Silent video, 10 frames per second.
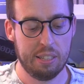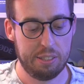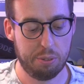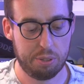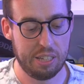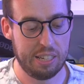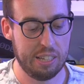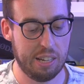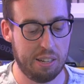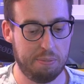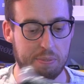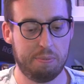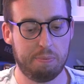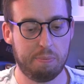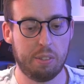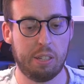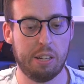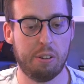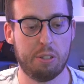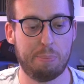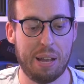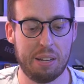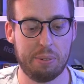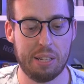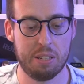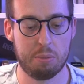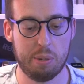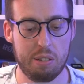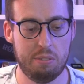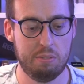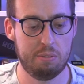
You'll see you get a nice bag with that as well.